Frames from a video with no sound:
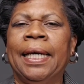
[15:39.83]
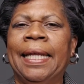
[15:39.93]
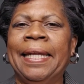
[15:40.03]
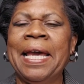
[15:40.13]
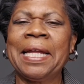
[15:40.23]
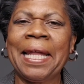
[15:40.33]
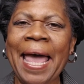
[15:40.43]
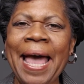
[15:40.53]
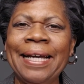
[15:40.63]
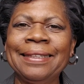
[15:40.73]
Now,
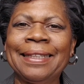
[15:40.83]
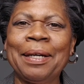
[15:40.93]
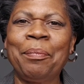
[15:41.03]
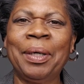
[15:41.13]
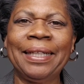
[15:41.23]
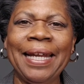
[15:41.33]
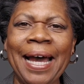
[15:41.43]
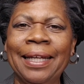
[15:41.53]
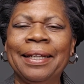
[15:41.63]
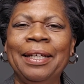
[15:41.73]
last but
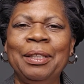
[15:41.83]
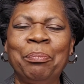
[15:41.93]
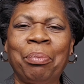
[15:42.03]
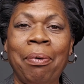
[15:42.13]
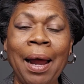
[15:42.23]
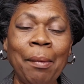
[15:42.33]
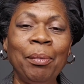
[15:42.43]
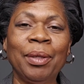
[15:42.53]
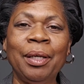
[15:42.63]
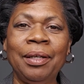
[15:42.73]
not least,
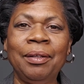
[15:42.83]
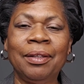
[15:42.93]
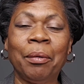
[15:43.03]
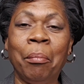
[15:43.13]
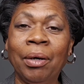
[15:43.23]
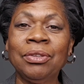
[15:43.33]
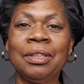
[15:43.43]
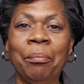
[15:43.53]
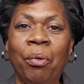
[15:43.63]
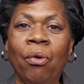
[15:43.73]
probably the
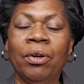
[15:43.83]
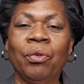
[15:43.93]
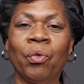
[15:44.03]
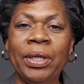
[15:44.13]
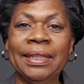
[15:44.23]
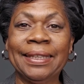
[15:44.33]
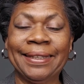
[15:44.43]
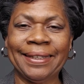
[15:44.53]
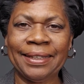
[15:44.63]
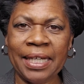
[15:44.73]
most important reason
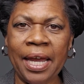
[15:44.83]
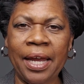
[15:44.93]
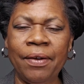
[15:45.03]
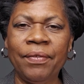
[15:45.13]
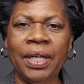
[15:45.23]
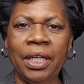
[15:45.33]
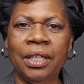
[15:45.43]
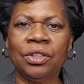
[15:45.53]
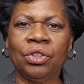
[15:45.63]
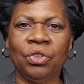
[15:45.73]
to save
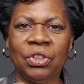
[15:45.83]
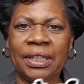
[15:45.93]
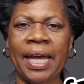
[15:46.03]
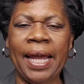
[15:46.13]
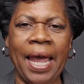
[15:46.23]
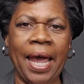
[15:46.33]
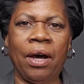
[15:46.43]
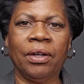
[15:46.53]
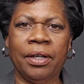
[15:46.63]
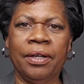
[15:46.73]
is to stay
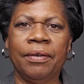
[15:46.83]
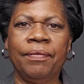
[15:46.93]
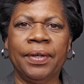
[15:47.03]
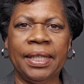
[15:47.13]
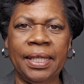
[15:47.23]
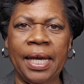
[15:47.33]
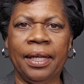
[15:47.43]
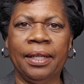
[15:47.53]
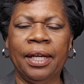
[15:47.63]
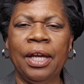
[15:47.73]
out of
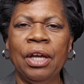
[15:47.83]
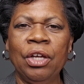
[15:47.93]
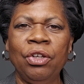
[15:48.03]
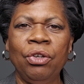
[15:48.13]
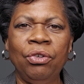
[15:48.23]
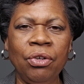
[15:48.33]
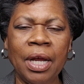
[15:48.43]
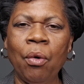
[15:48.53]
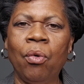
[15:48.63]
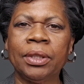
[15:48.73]
debt. You do
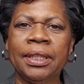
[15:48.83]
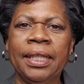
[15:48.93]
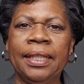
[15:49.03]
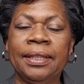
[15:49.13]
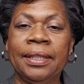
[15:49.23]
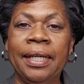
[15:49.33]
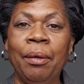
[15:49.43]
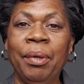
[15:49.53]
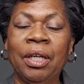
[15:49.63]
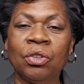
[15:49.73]
not want to get into
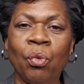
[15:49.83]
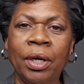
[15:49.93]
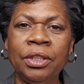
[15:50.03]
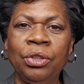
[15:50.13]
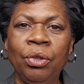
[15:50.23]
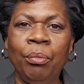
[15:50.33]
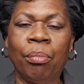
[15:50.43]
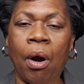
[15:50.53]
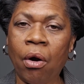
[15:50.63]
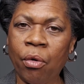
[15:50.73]
debt because once you
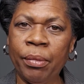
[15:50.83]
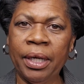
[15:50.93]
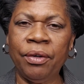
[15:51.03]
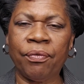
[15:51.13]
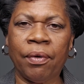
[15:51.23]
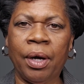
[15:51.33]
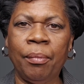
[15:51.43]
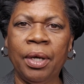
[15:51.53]
borrow money from